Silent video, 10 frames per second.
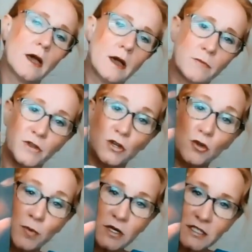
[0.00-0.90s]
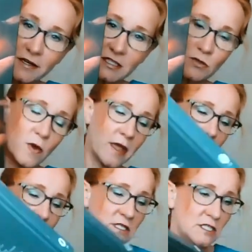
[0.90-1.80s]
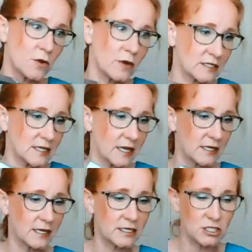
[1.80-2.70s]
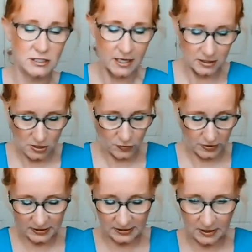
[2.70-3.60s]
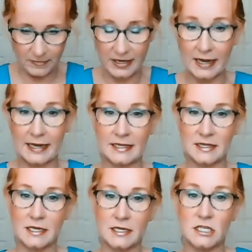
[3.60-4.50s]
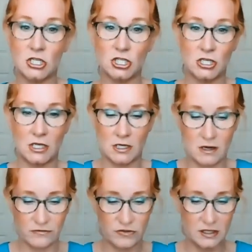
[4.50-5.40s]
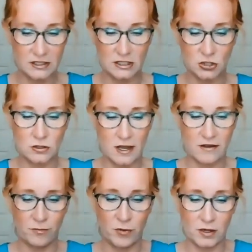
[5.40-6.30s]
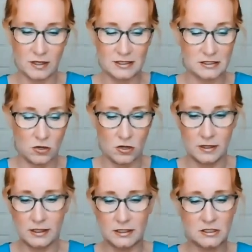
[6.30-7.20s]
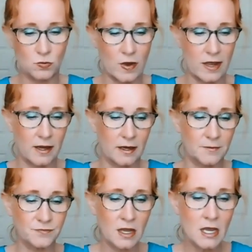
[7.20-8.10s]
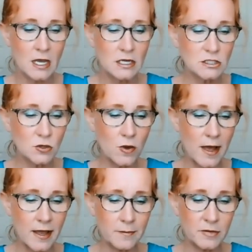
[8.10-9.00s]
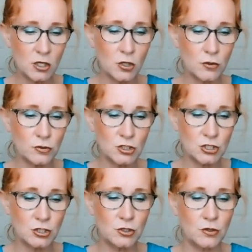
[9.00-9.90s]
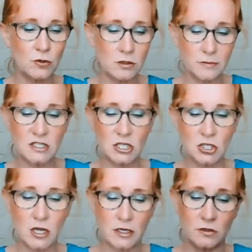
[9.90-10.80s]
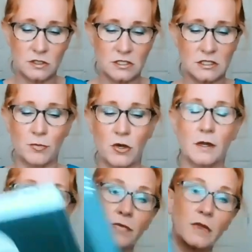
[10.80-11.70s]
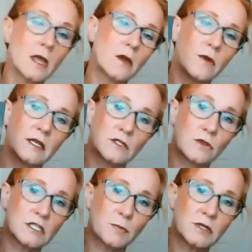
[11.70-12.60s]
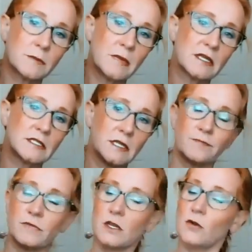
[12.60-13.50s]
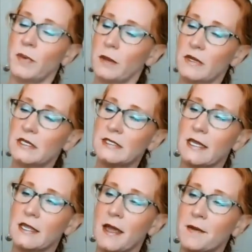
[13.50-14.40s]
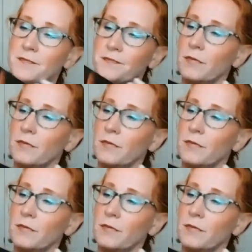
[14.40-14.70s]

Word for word: Um, the new book's on its way. I'm so excited. I just got a notice that my eighth edition of the Essential Life book is on its way. So I'm going to go to, let me teach you how to use this book, right? So this book's amazing. They don't pay me to say that.